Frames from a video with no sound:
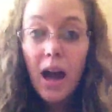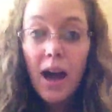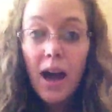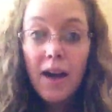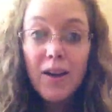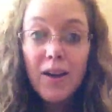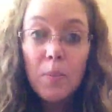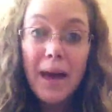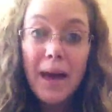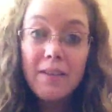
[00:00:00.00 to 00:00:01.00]
I found a
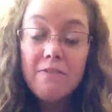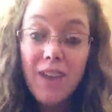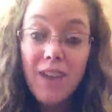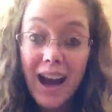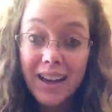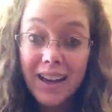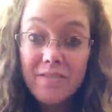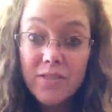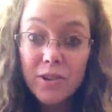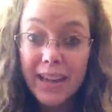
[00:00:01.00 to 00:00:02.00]
pack of
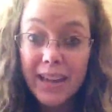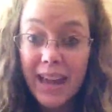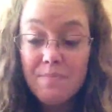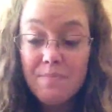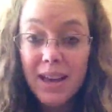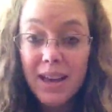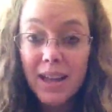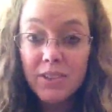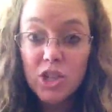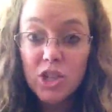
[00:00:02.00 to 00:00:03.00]
5. They're like 8 by
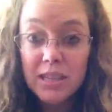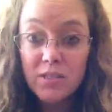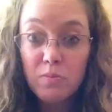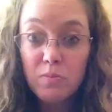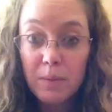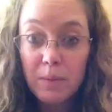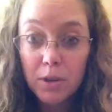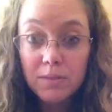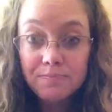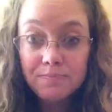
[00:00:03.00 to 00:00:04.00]
11 sheets of
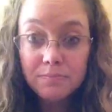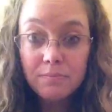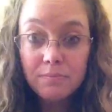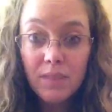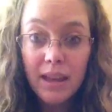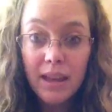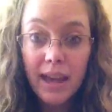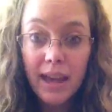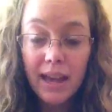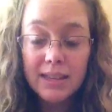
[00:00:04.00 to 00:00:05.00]
paper,
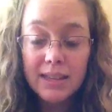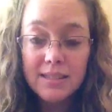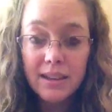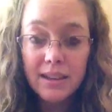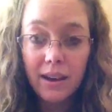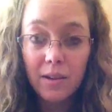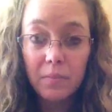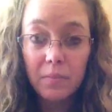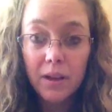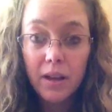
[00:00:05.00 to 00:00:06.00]
and
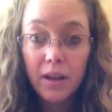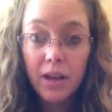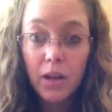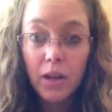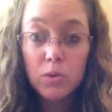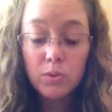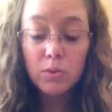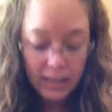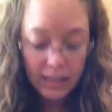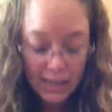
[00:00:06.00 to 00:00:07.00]
it was
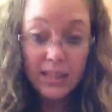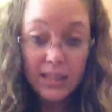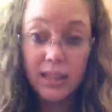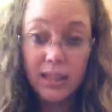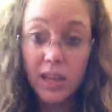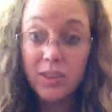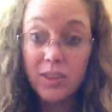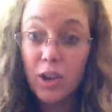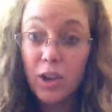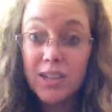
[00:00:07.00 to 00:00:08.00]
really easy. They
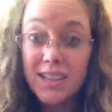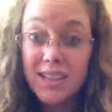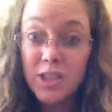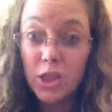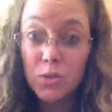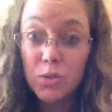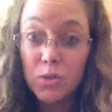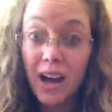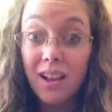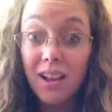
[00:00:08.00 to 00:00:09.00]
cost less than
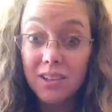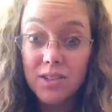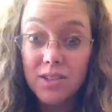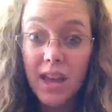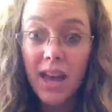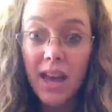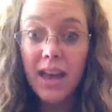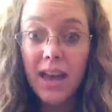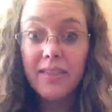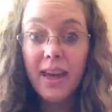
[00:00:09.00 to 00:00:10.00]
$3,
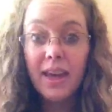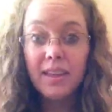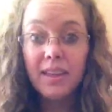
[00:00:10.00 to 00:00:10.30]
and then